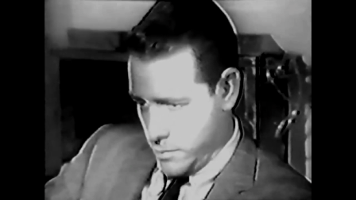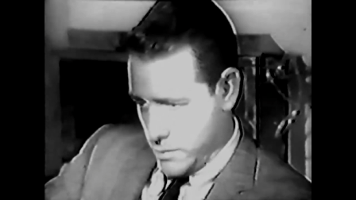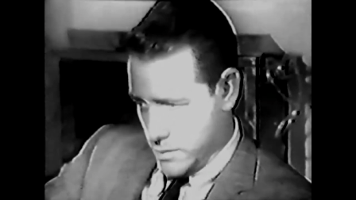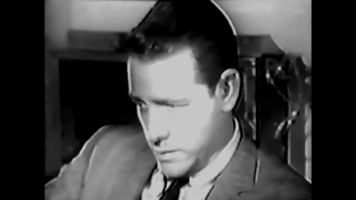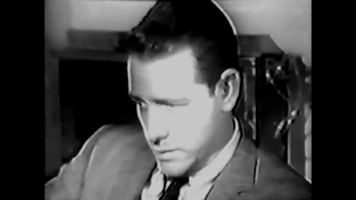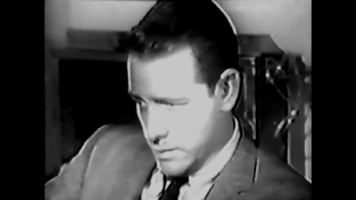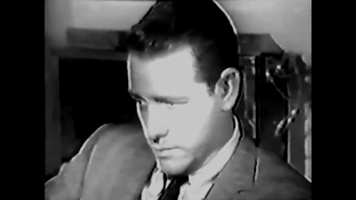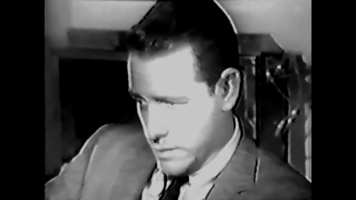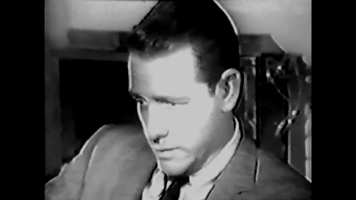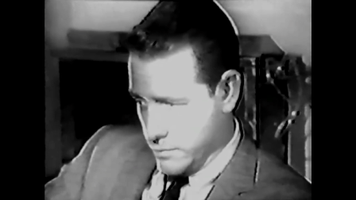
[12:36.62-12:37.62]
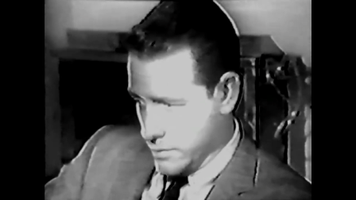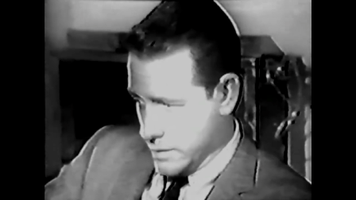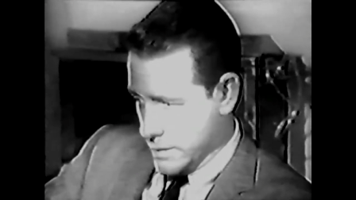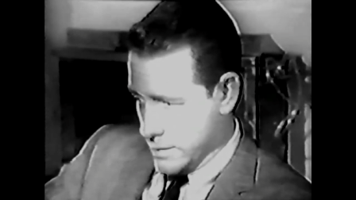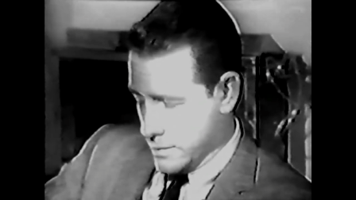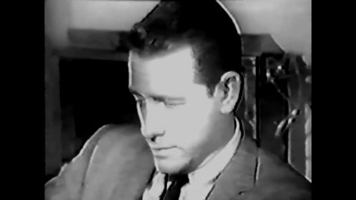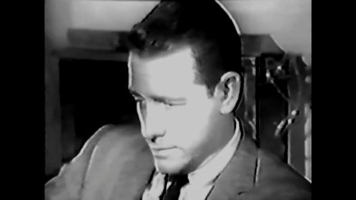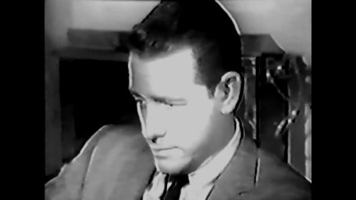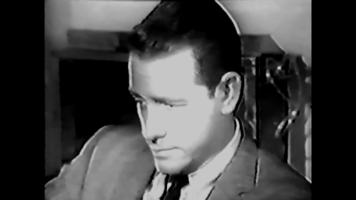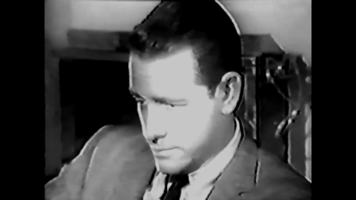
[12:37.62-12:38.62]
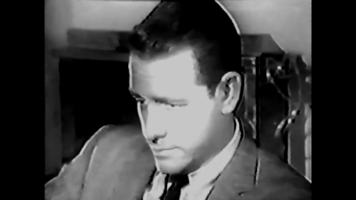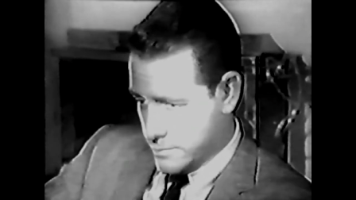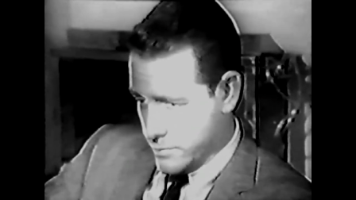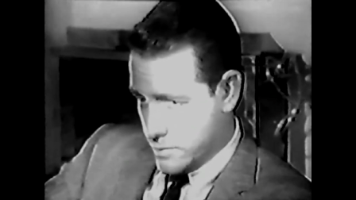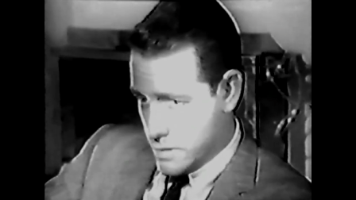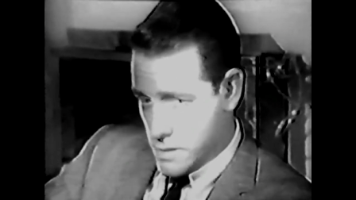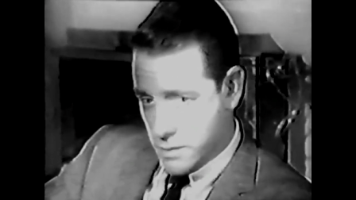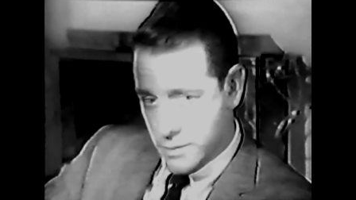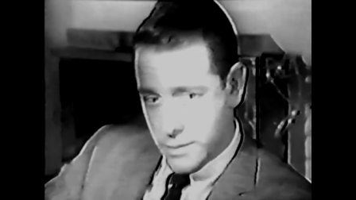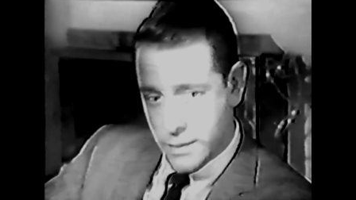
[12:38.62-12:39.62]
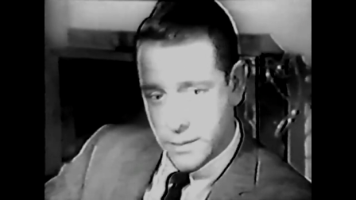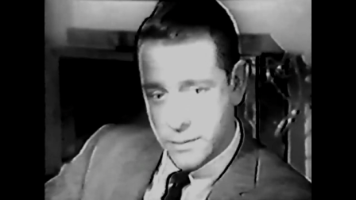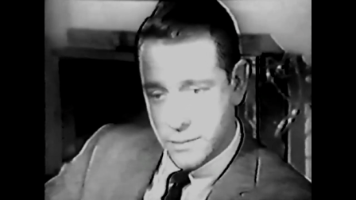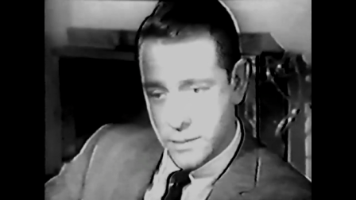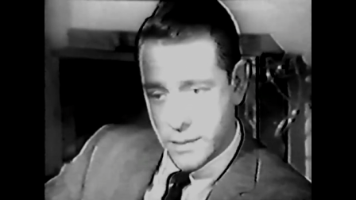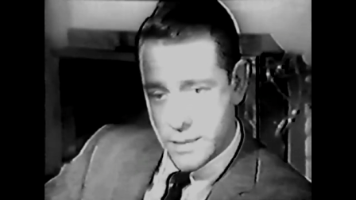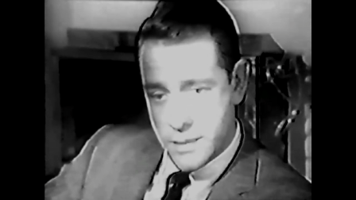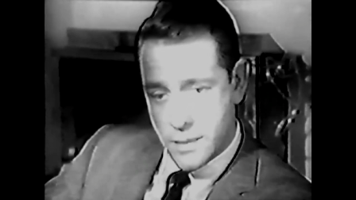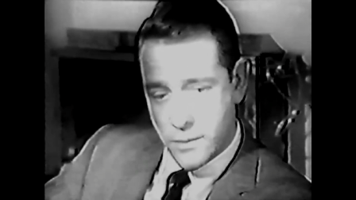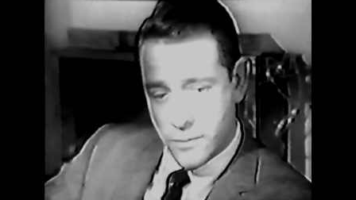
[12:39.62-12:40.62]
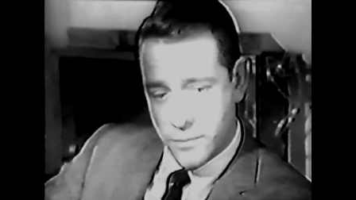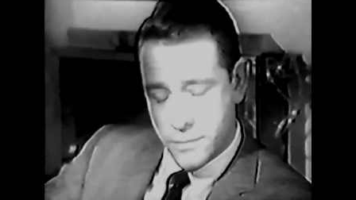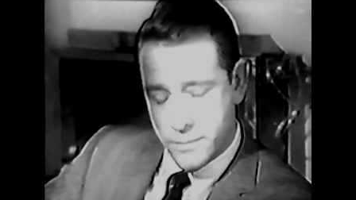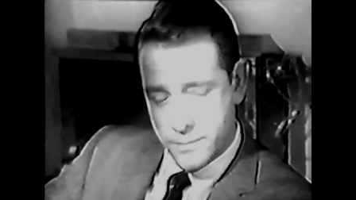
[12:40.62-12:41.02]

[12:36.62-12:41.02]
Protect their right flank. Position, heal thyself.